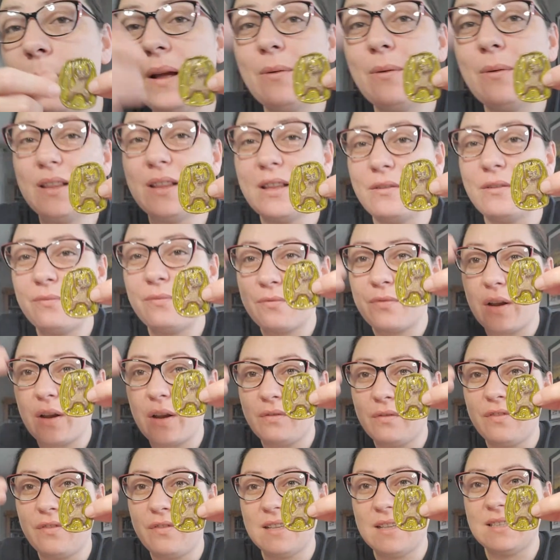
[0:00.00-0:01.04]
with the
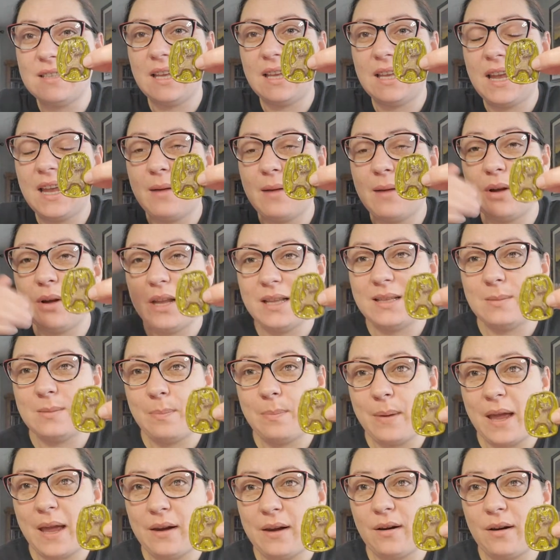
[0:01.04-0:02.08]
front facing camera, it's
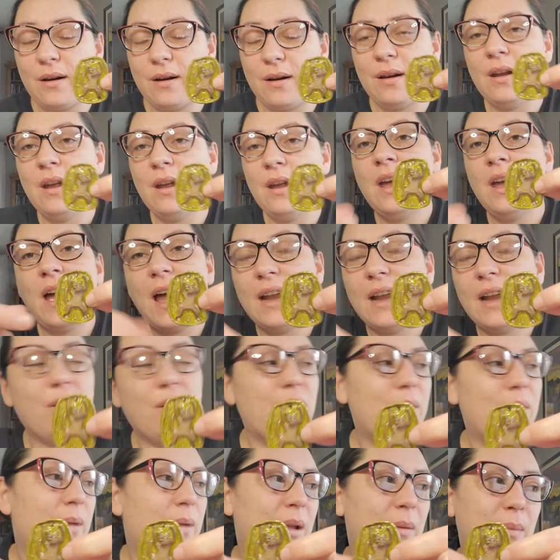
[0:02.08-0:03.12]
better. I
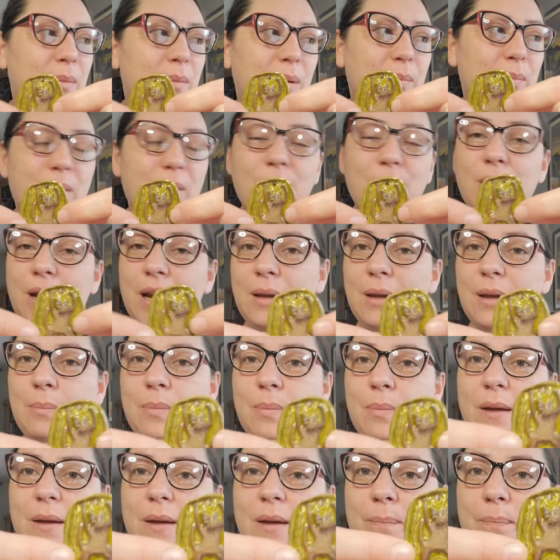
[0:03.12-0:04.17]
know it might be blurry,
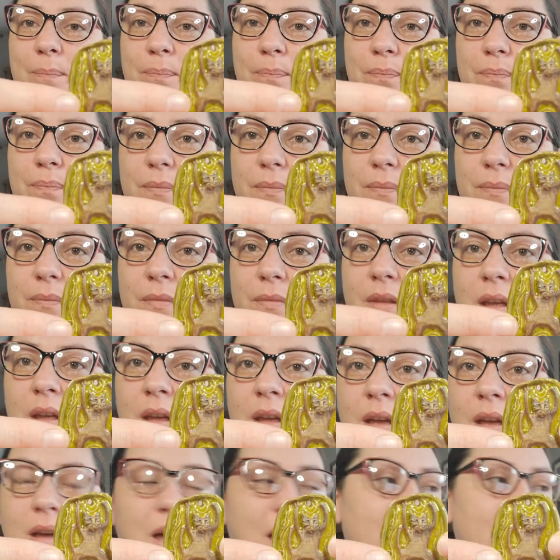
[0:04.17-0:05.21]
but
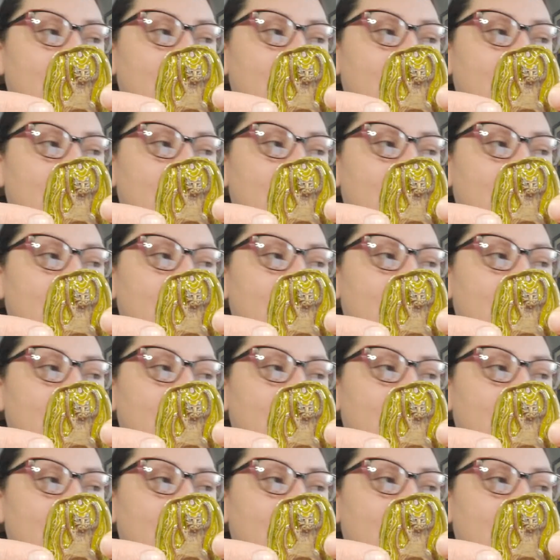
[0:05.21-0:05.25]
I